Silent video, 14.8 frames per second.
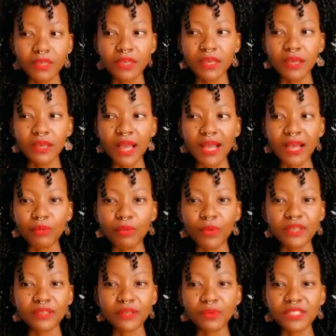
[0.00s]
Uh,
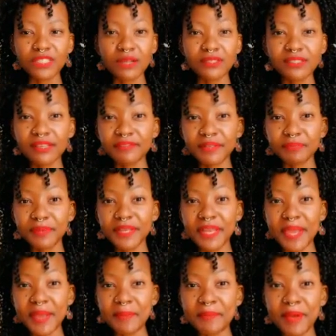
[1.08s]
when it was now seven p
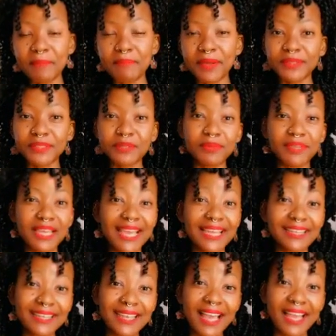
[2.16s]
m, about to be eight,
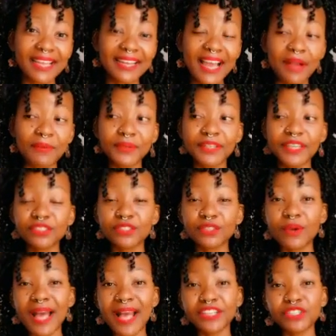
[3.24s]
nine, I would get so
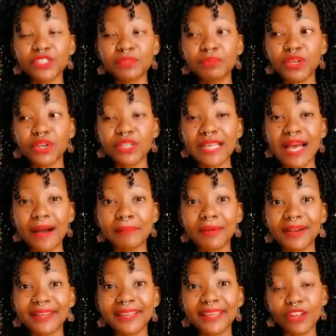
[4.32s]
anxious because how am I
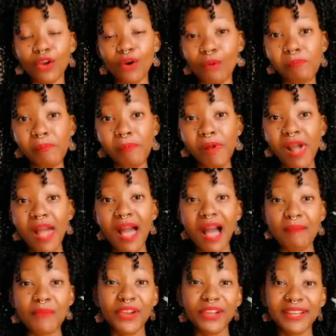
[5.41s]
going to get home? How
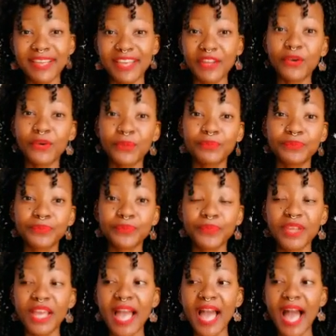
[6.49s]
am I going to get home?
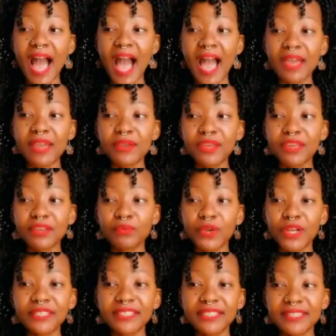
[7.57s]
I
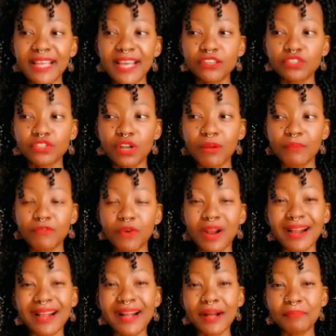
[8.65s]
worked in that job for a
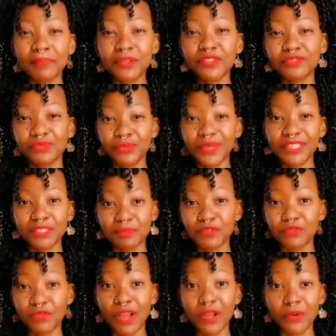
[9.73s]
couple of weeks
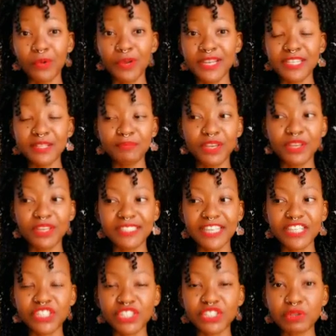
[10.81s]
before I quit because
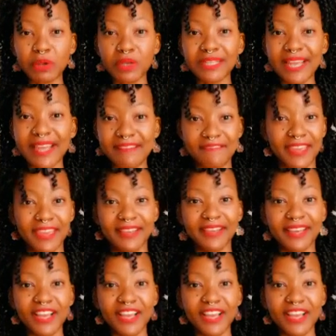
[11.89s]
it just got heavy.